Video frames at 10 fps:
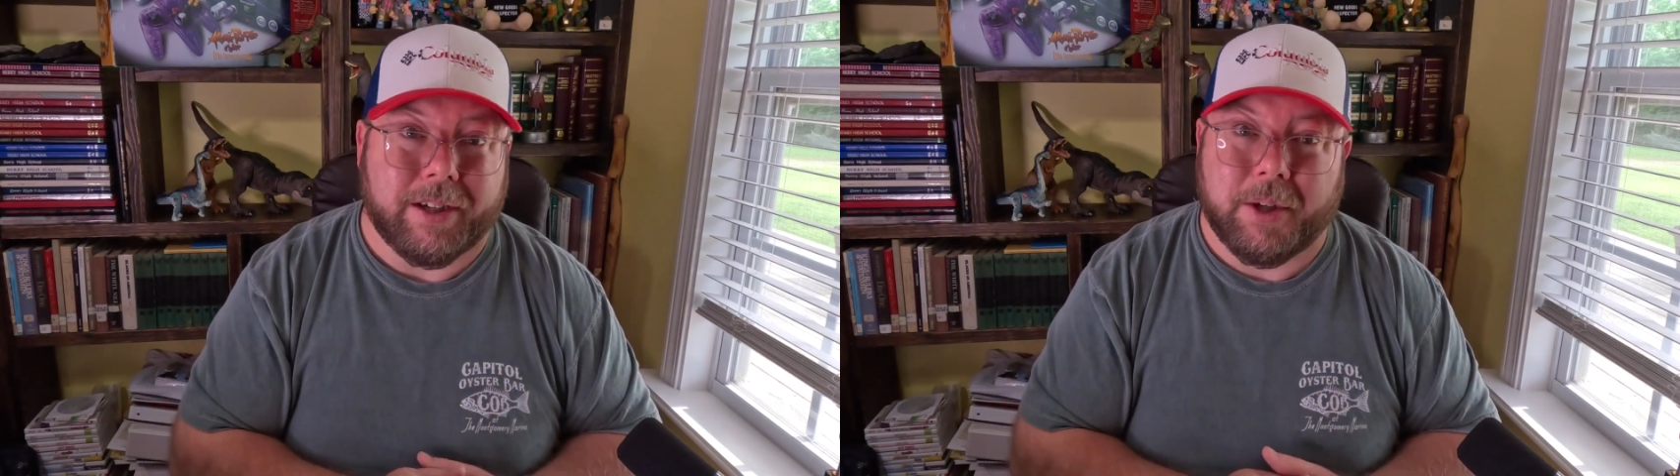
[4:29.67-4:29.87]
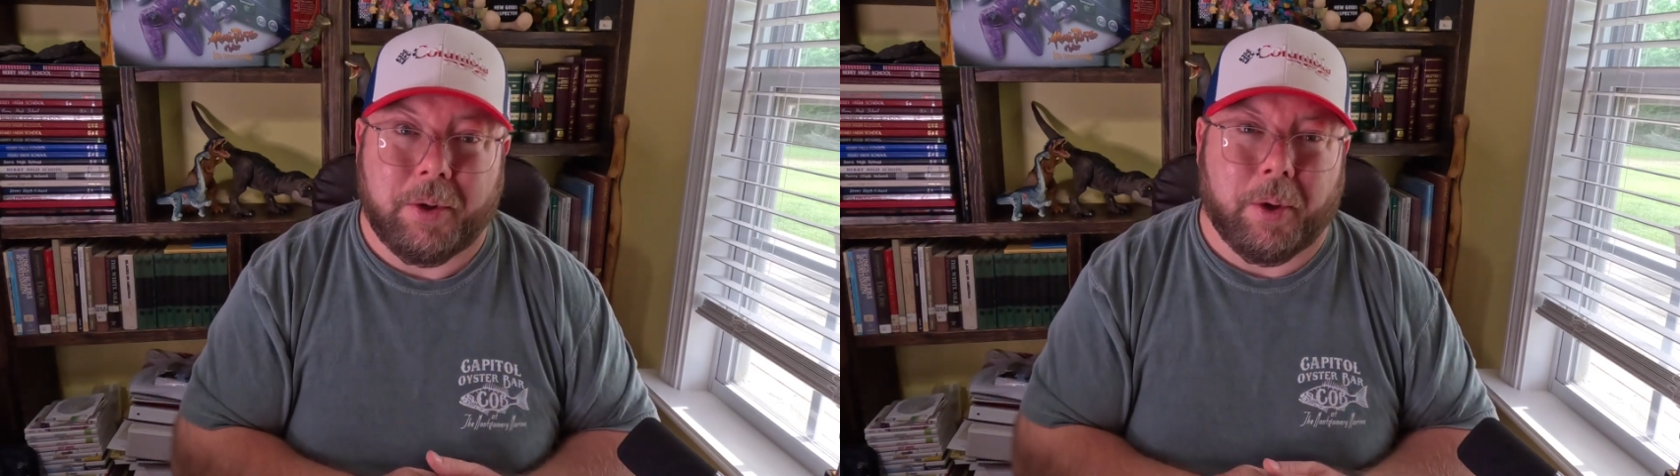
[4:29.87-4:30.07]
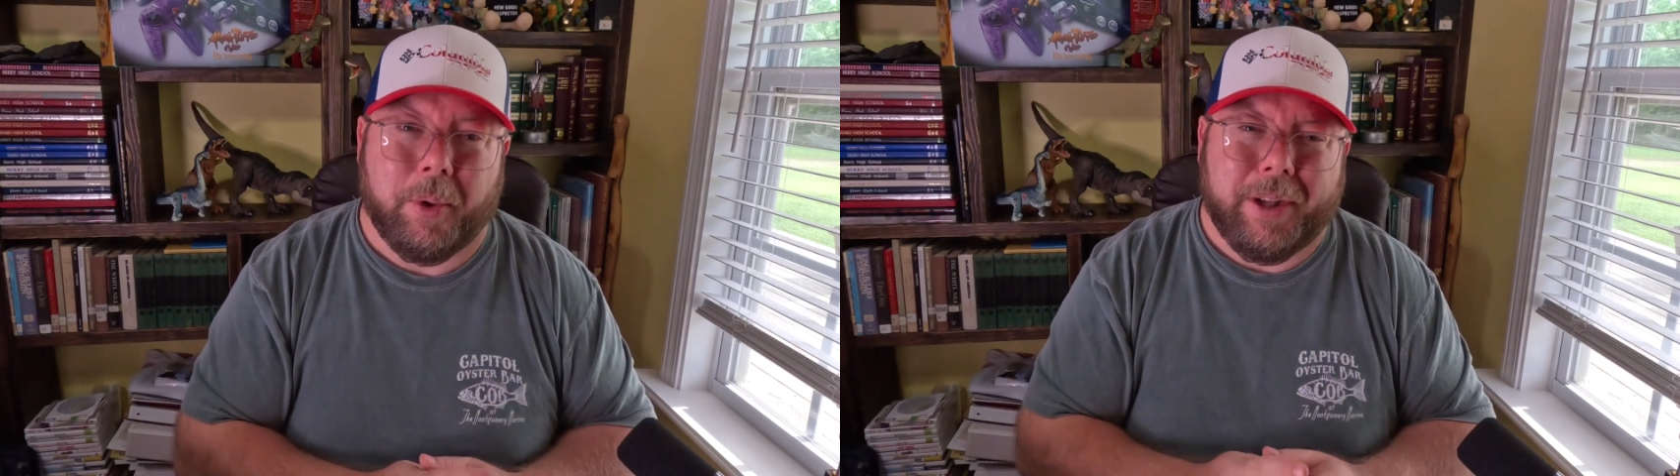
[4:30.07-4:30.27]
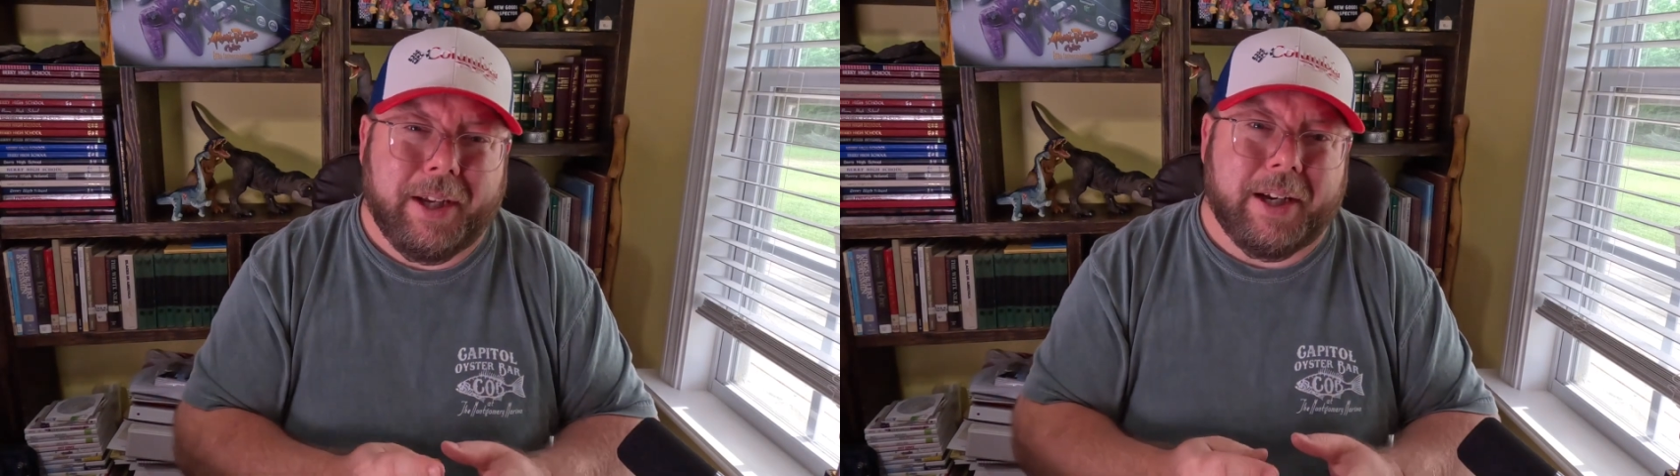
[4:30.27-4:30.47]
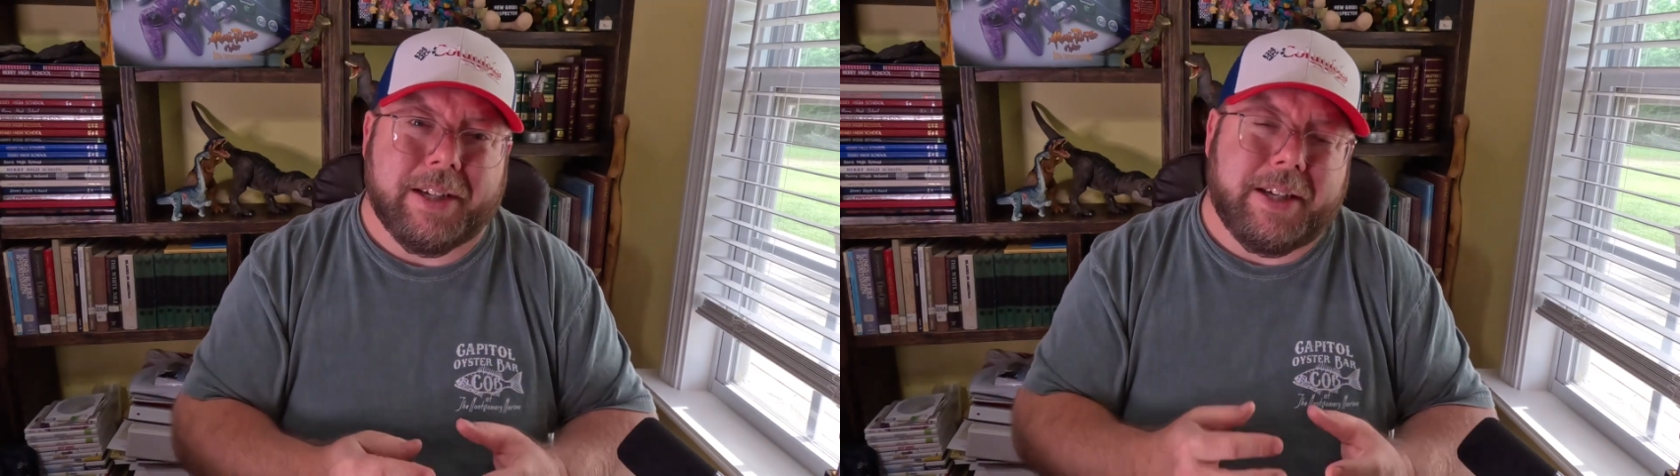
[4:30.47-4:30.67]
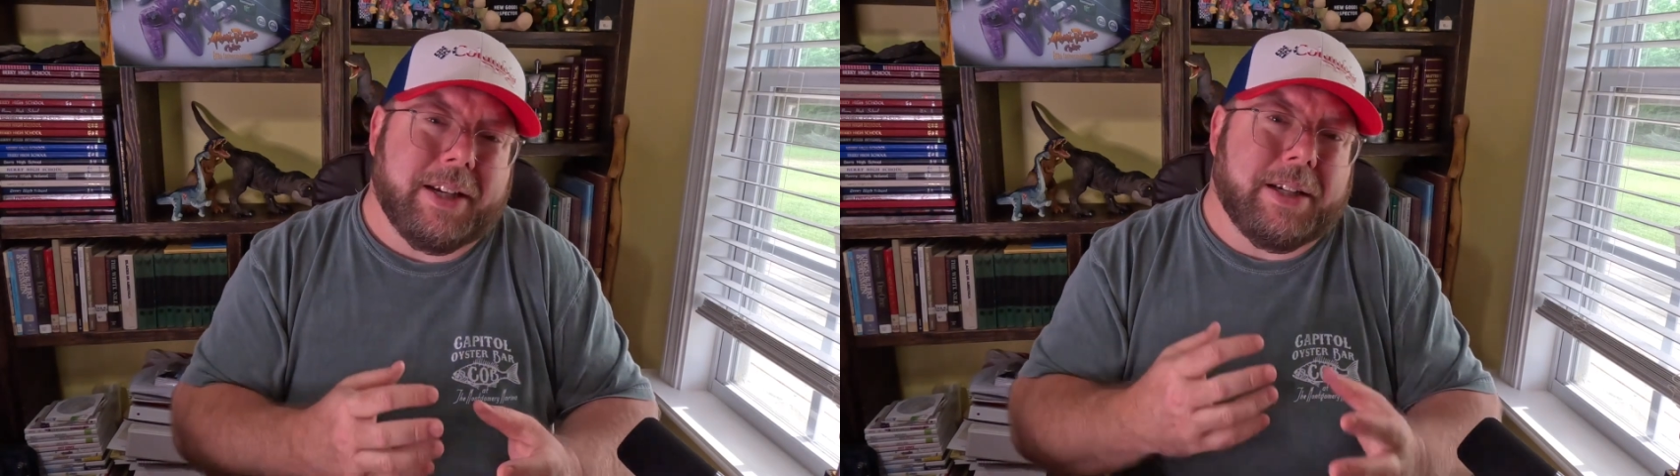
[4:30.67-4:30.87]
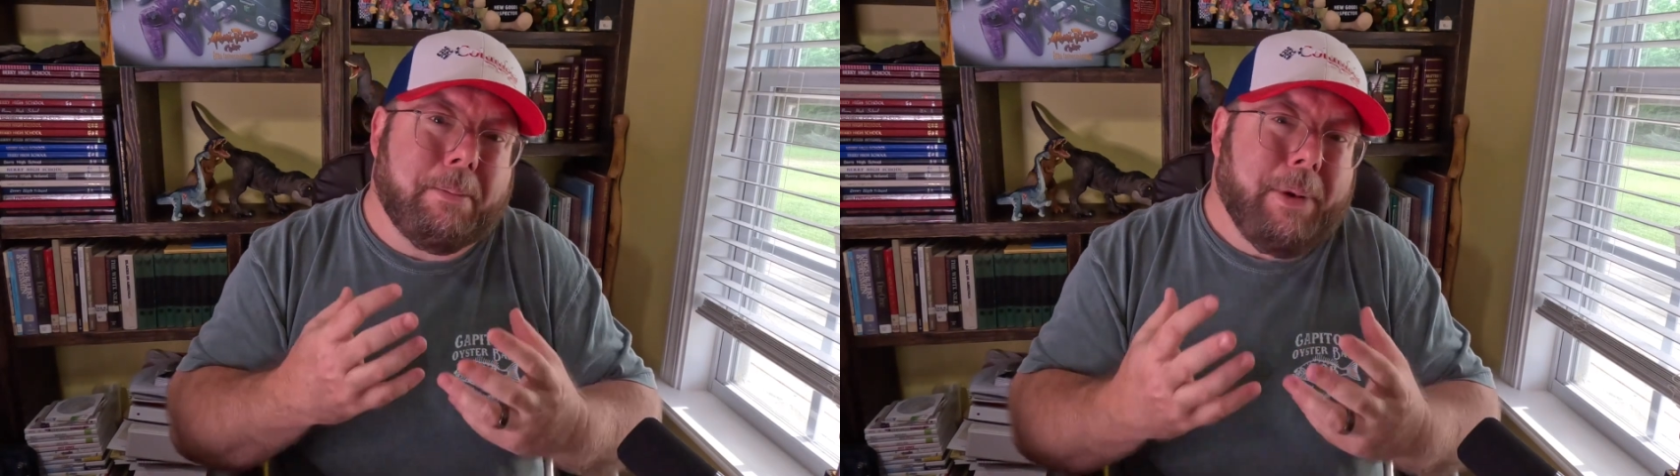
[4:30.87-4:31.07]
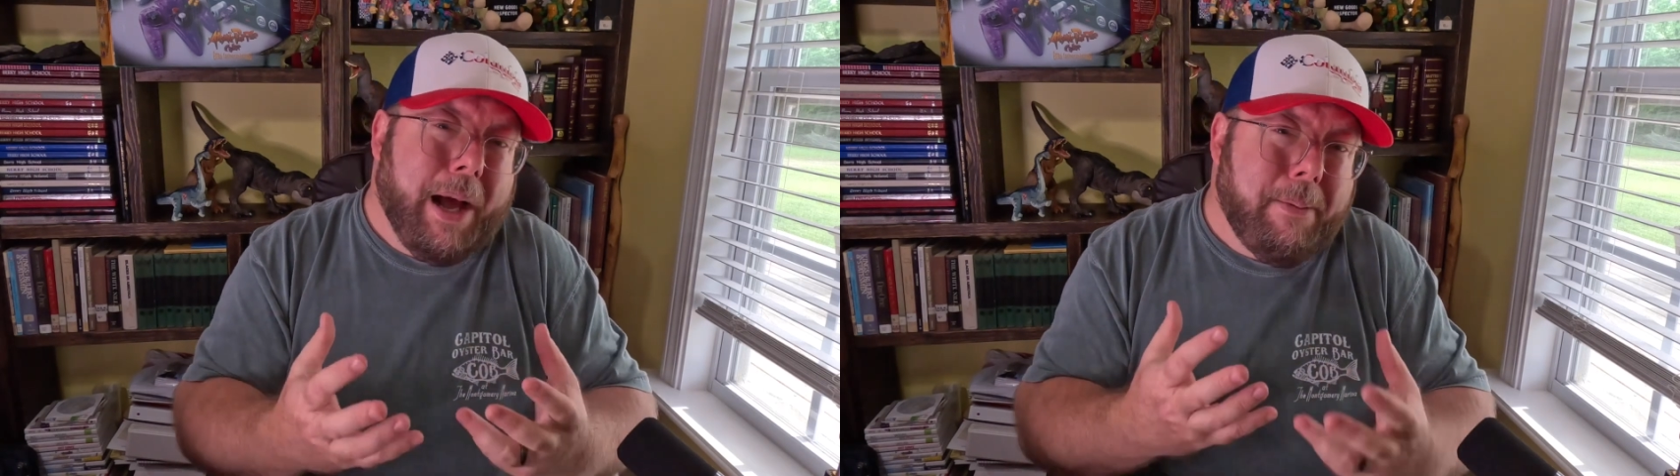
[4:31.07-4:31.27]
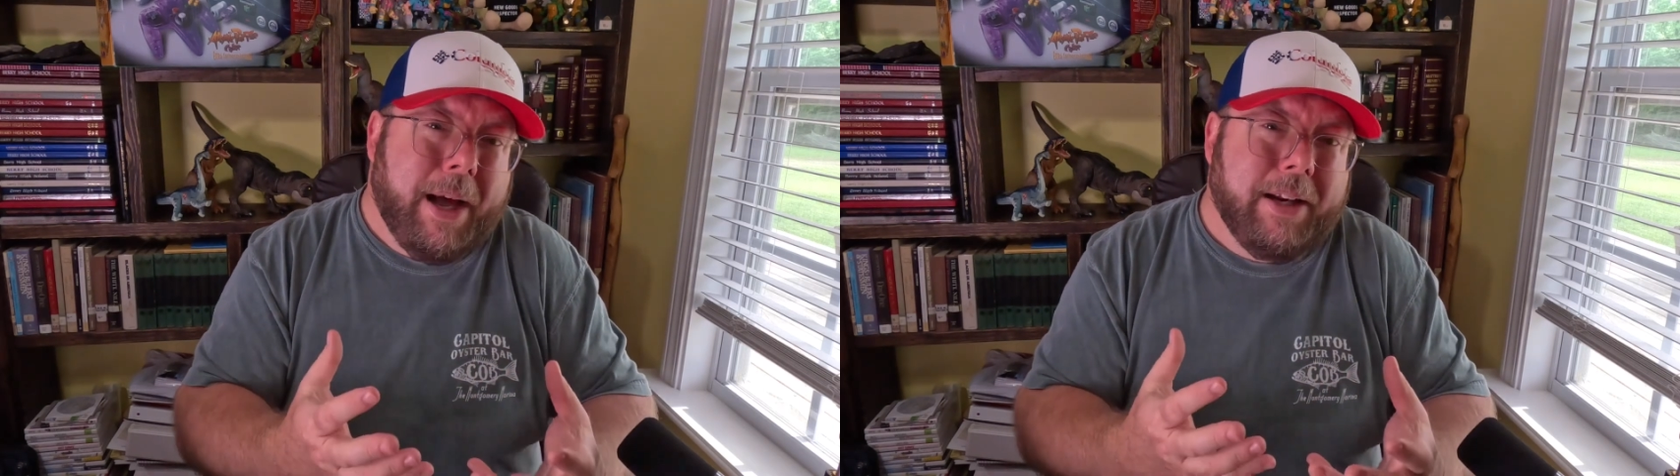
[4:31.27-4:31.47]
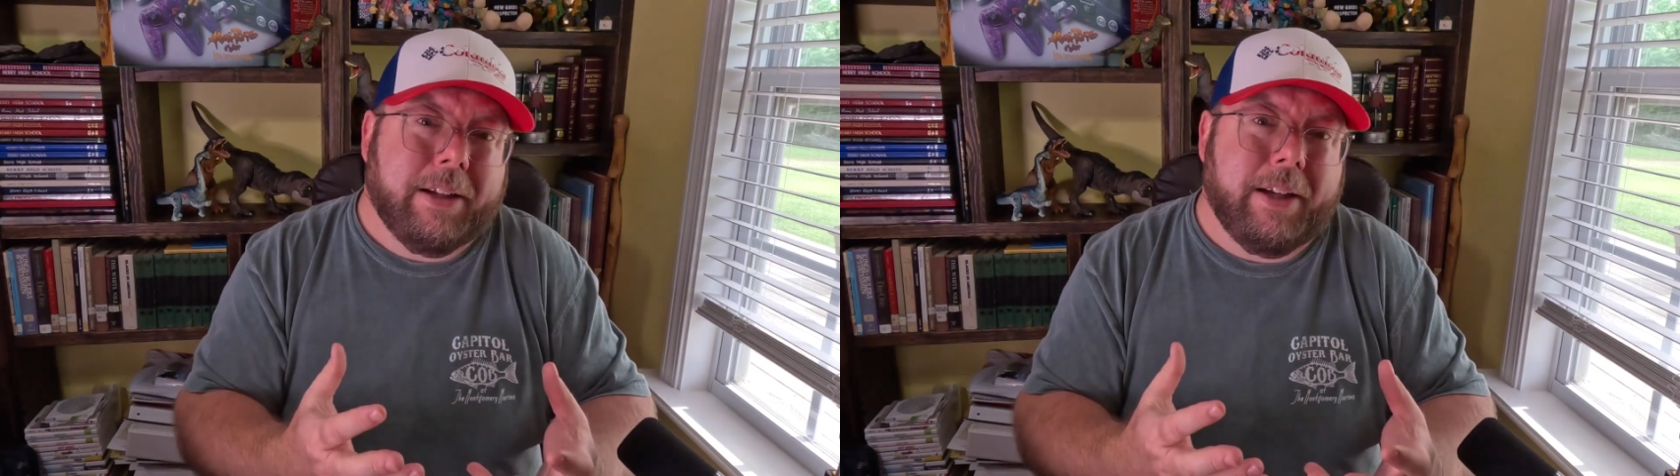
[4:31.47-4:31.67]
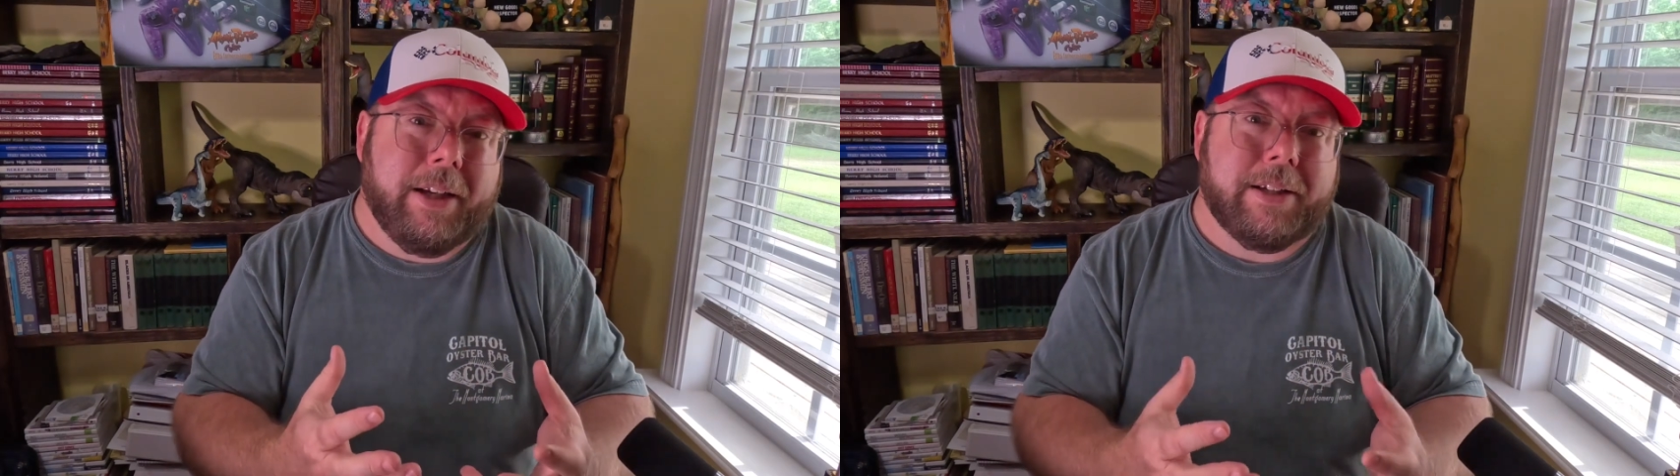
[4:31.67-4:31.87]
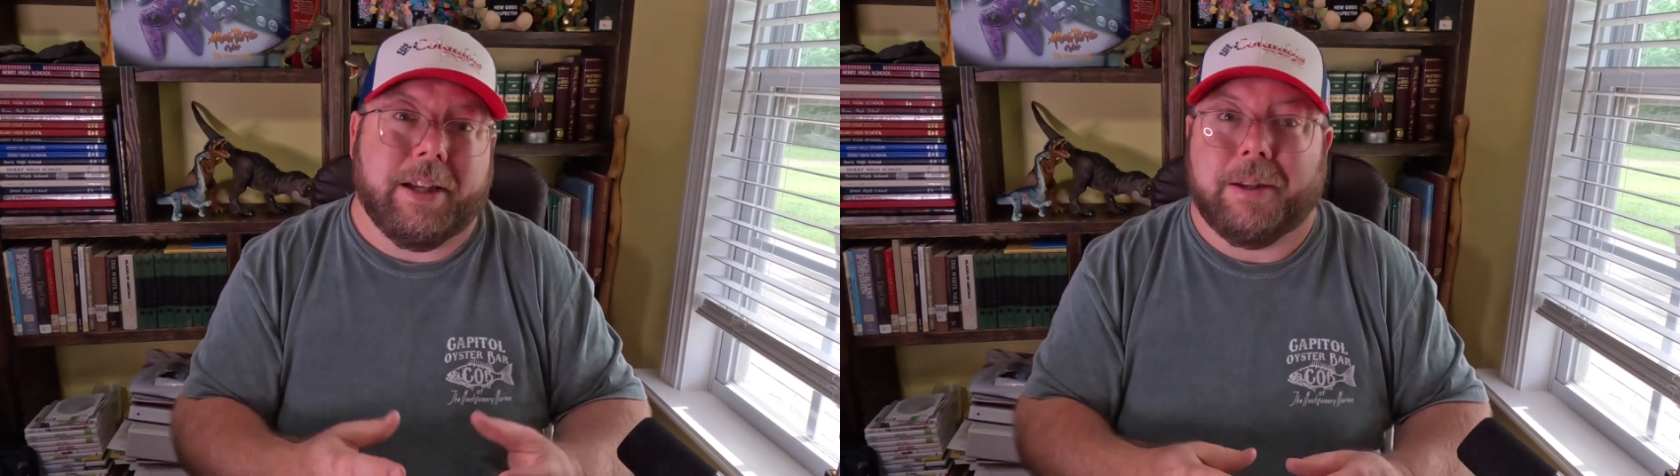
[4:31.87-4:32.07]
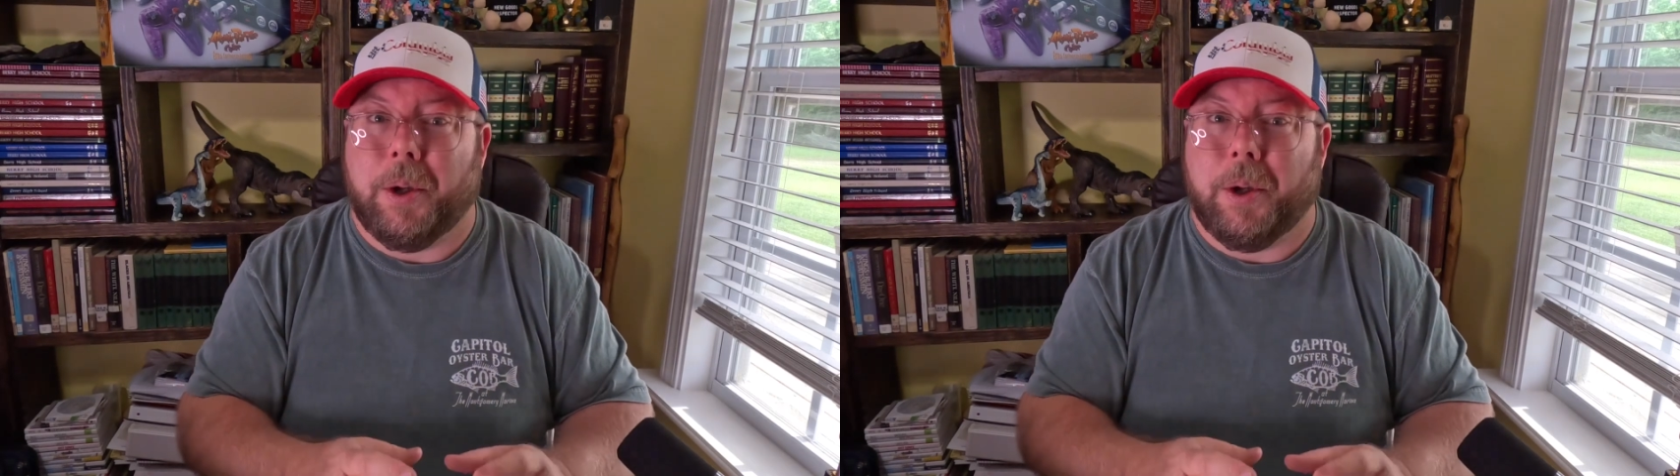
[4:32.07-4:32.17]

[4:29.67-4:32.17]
So you're really, in a sense, in my mind at least,